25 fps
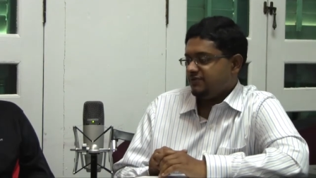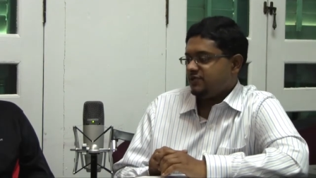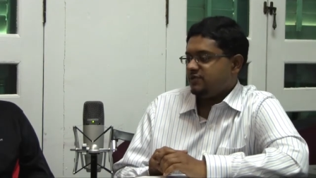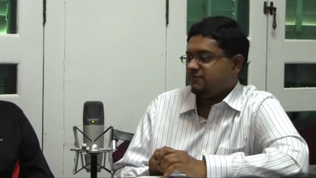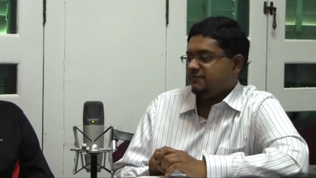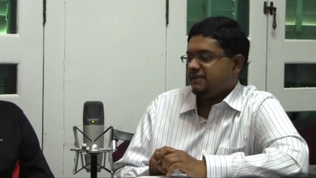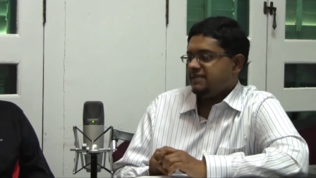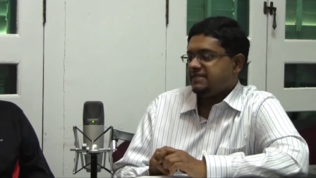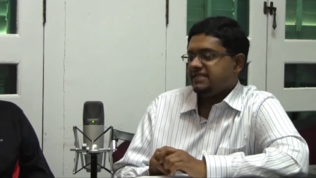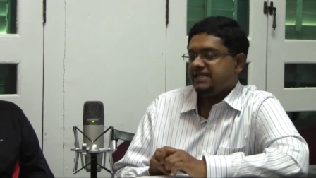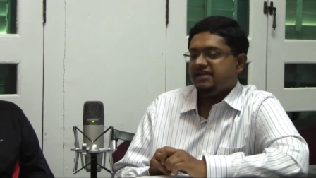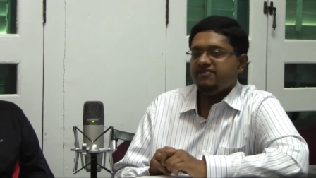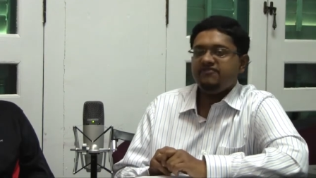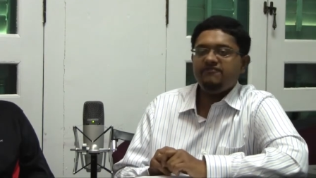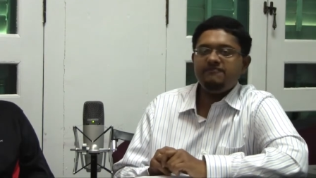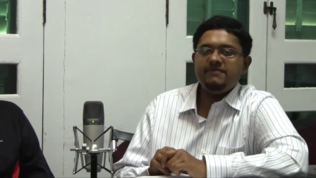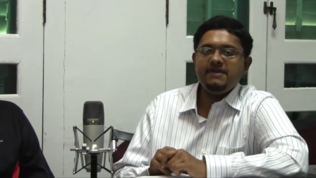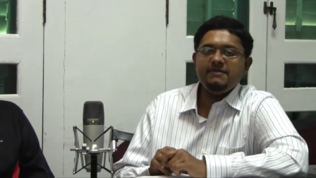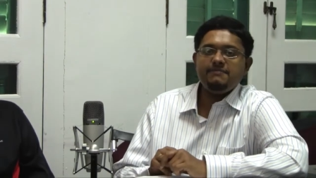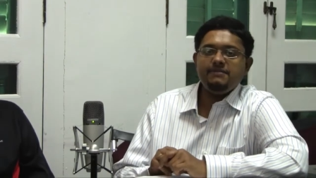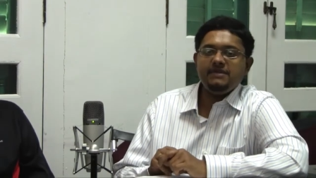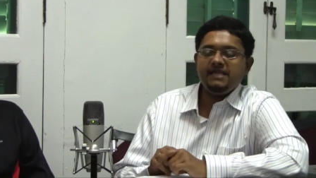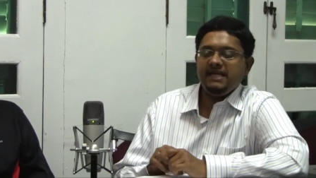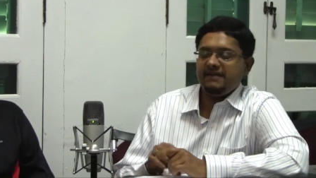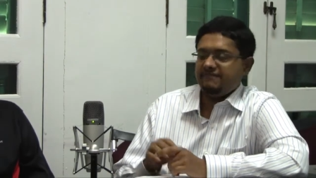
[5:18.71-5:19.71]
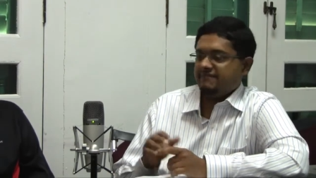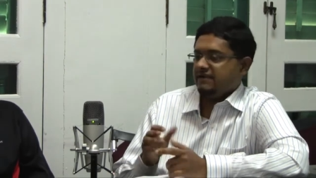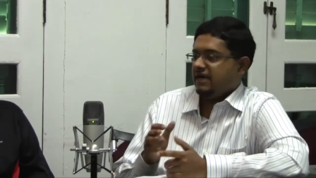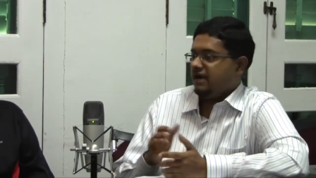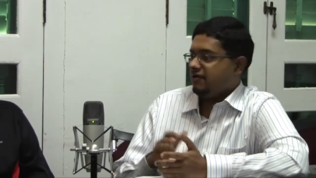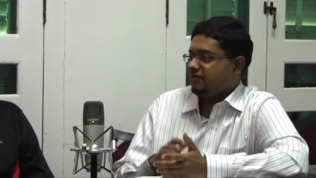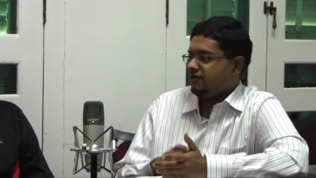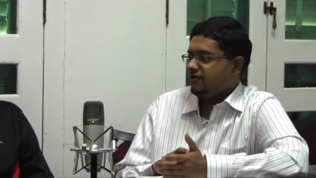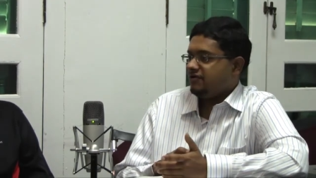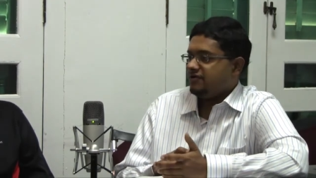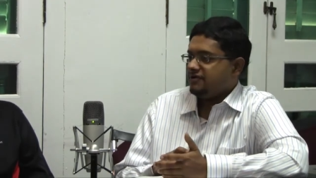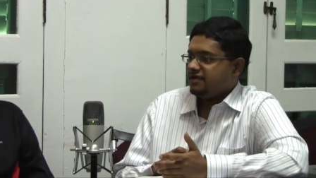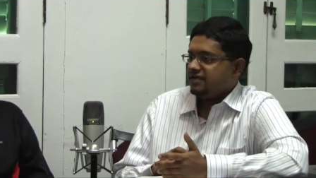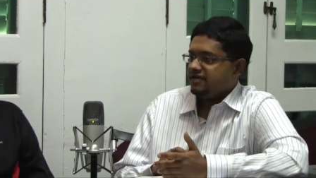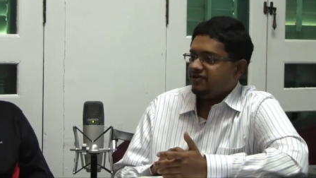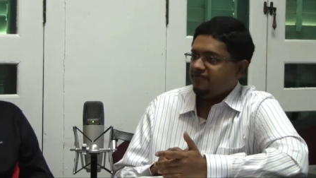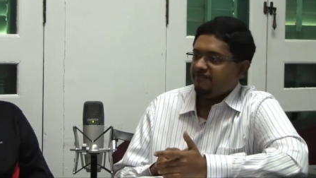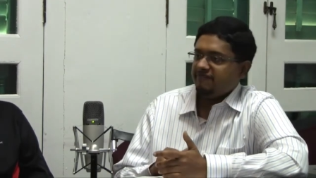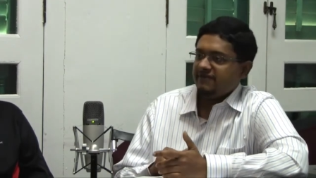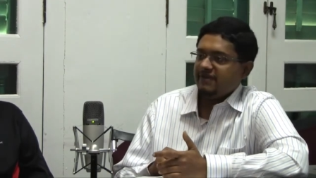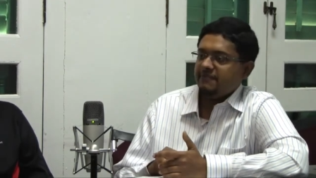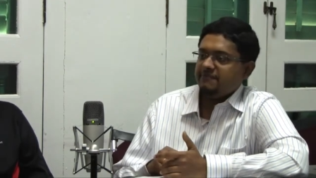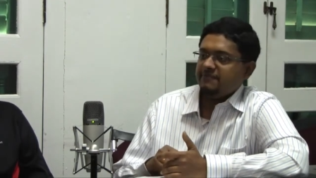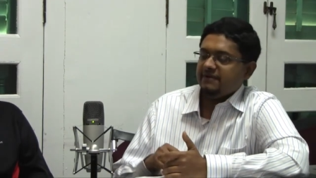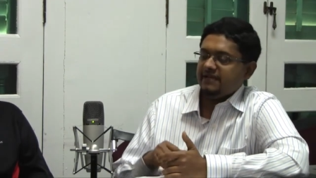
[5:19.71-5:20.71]
which means if people have downloaded,
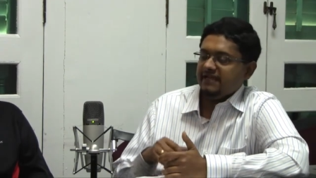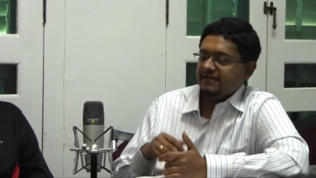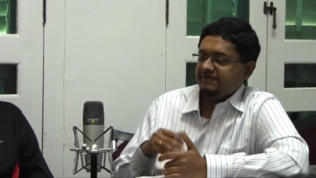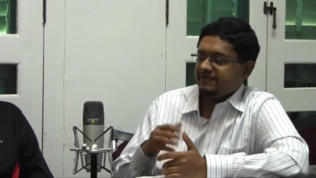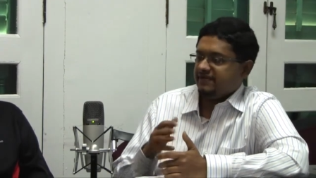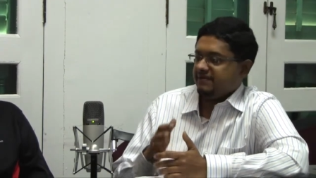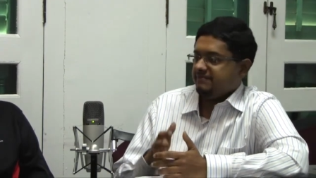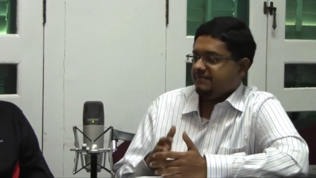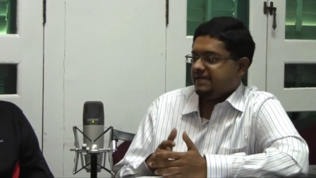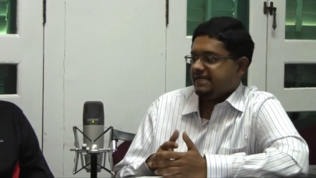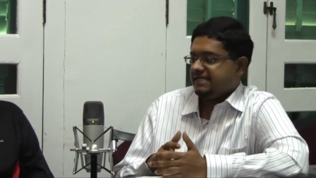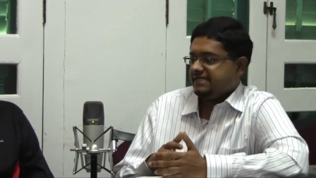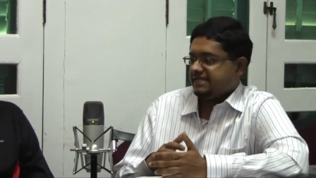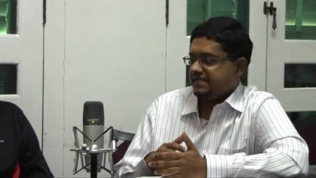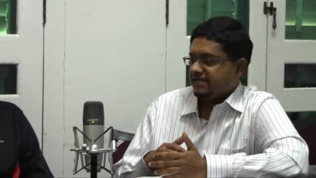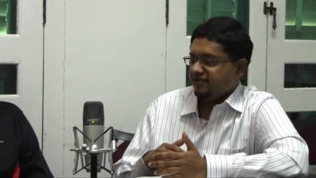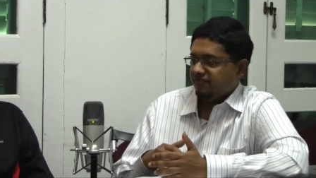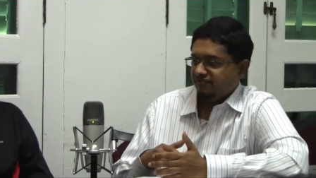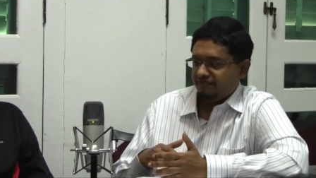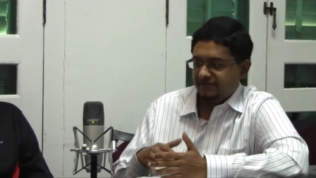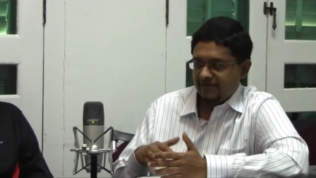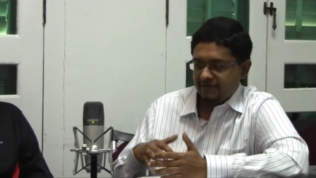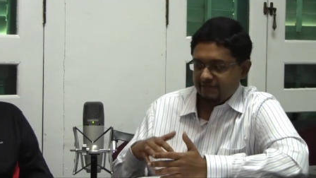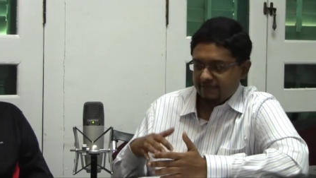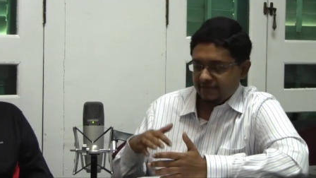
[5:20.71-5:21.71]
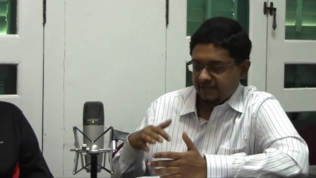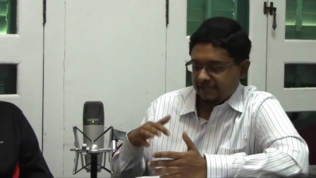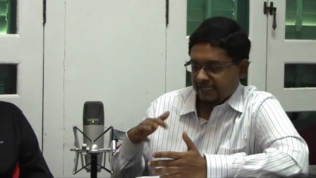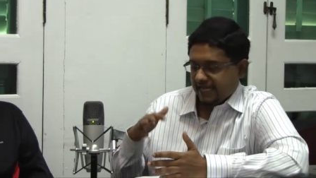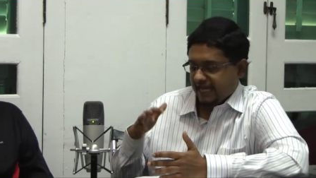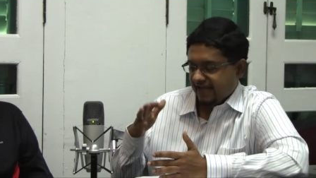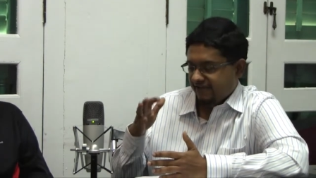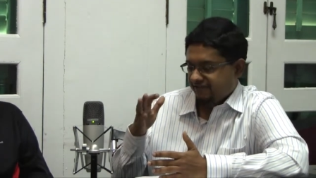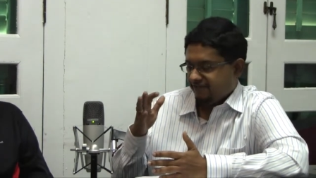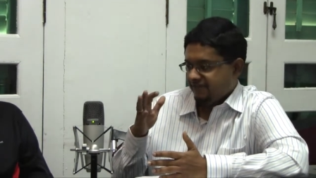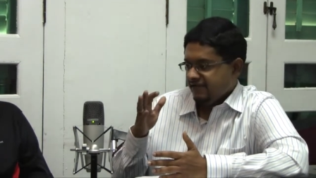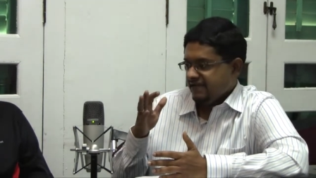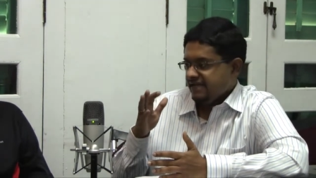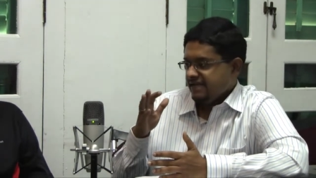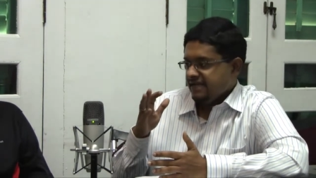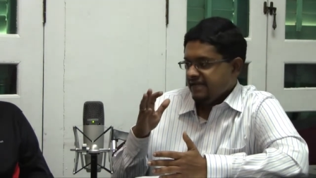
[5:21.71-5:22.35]
if people have commented, if people have